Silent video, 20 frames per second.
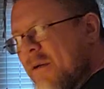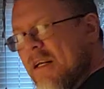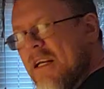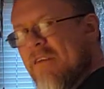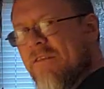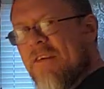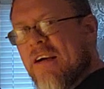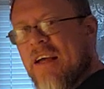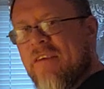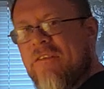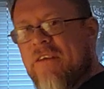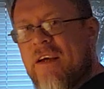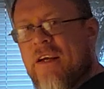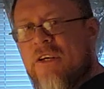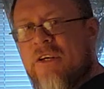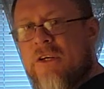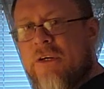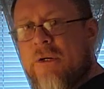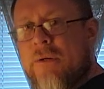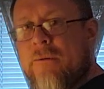And if I offend
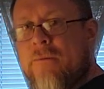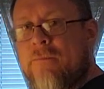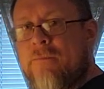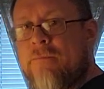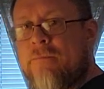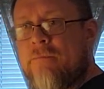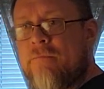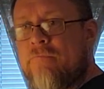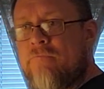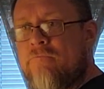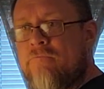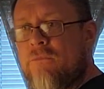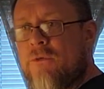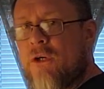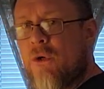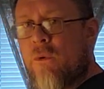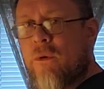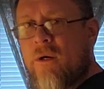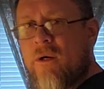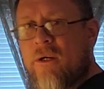you,
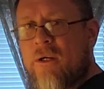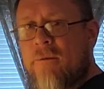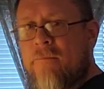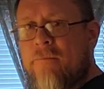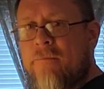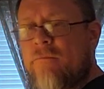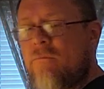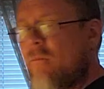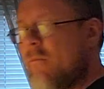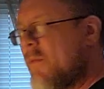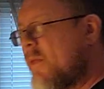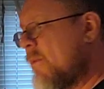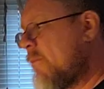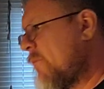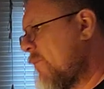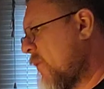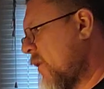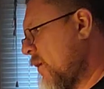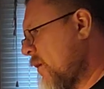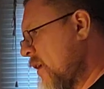you're welcome.
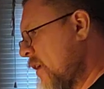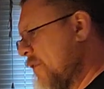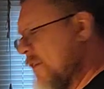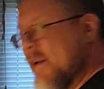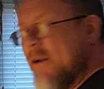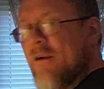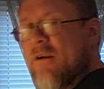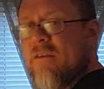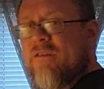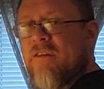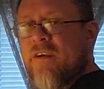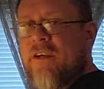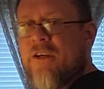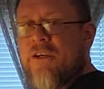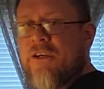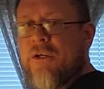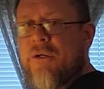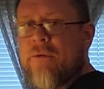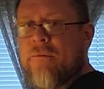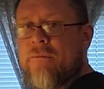If I don't offend
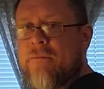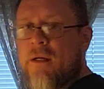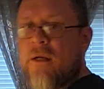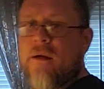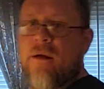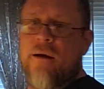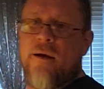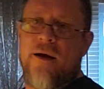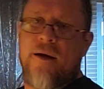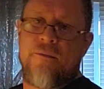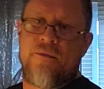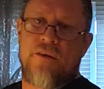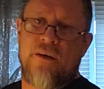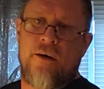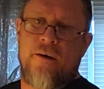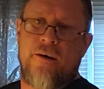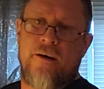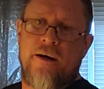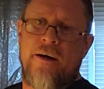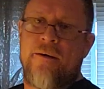you, I'm
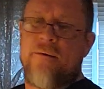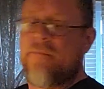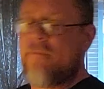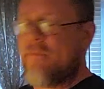sorry.